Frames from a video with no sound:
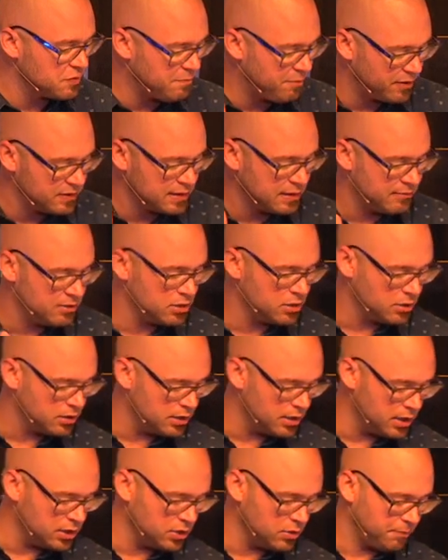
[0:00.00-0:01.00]
print them in
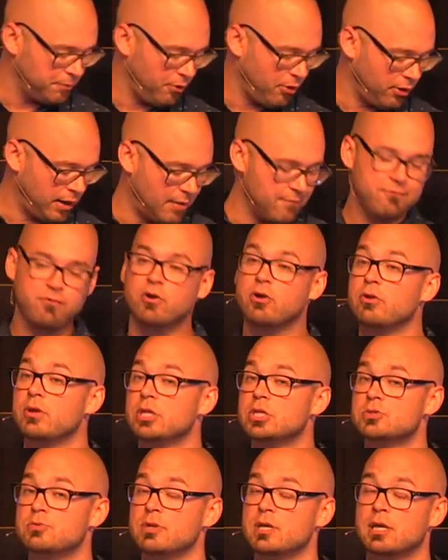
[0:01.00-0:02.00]
your program for you
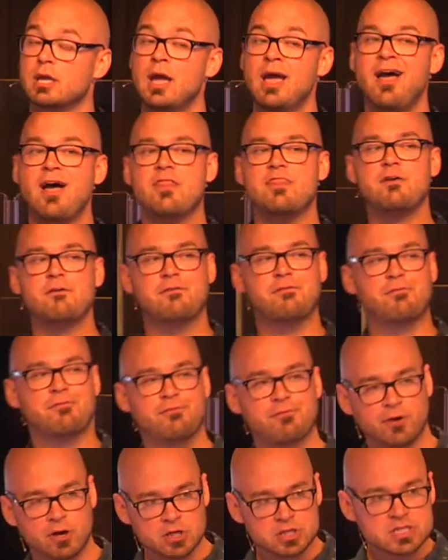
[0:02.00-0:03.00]
each week. The
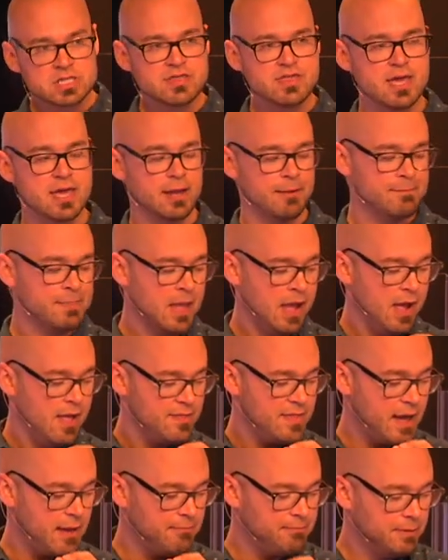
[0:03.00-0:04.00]
first thing
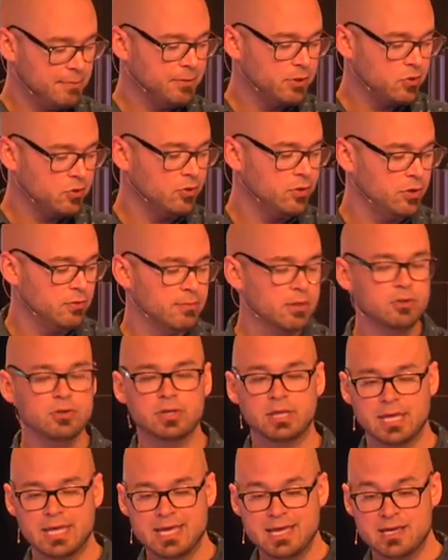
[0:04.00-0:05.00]
that biblical
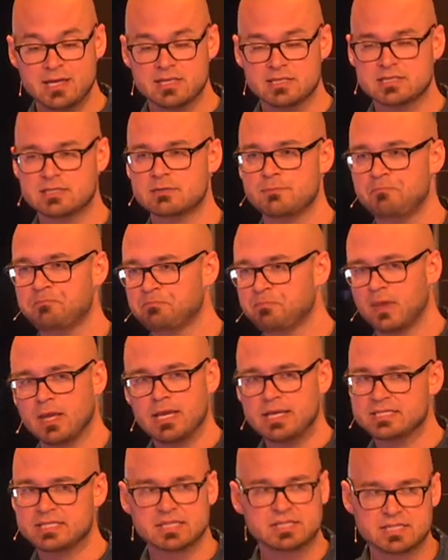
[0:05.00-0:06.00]
humility is
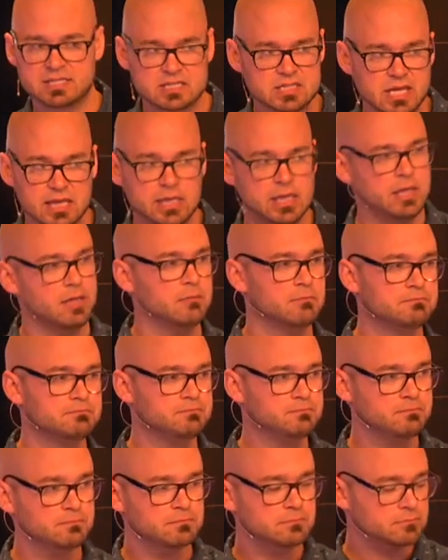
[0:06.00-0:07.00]
it's stinky.
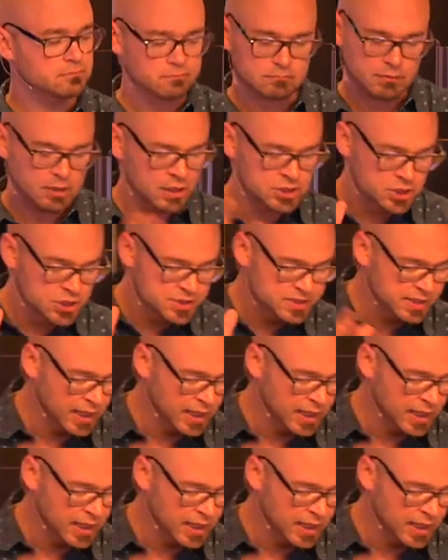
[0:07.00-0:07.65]
It just